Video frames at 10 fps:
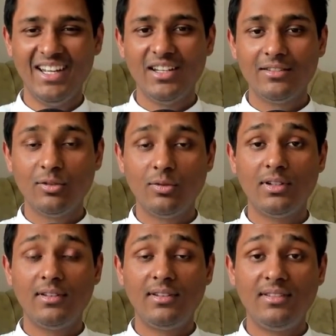So
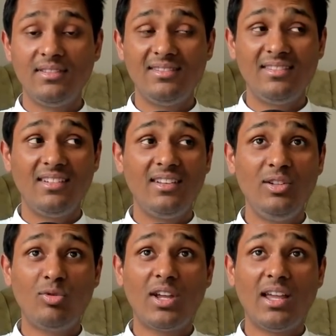
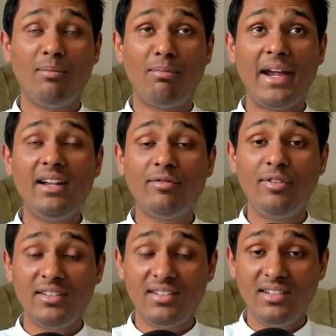you might
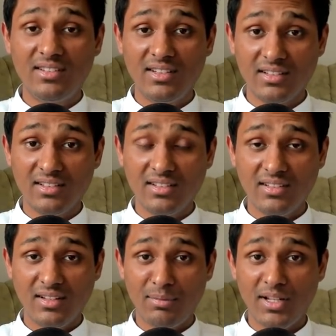face these things
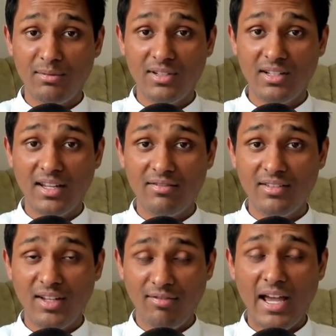sometimes in life.
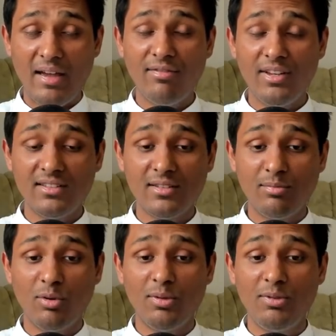If I have faced,
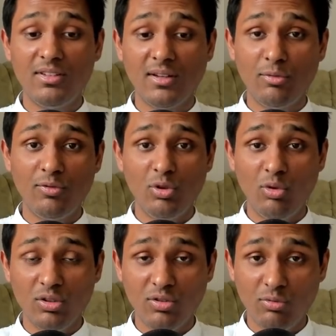probably some of you
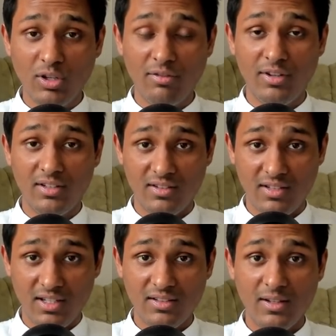also would have faced.
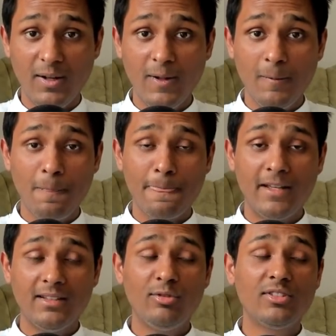Yes.
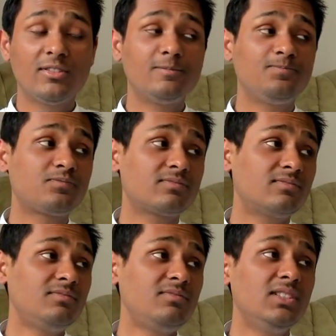And there was
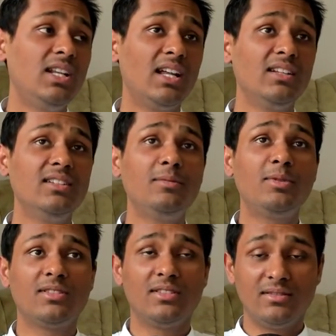another
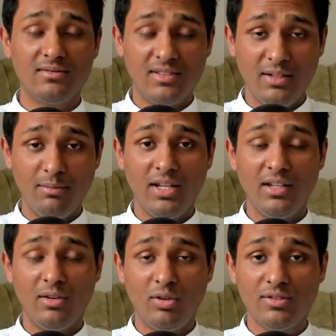person in my
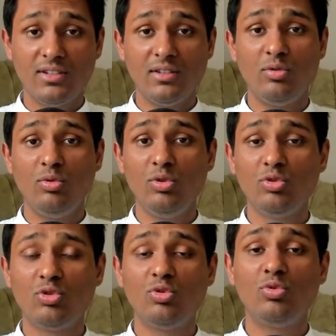hostel who
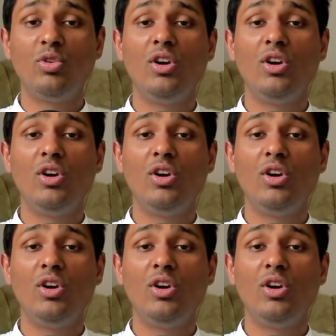used to,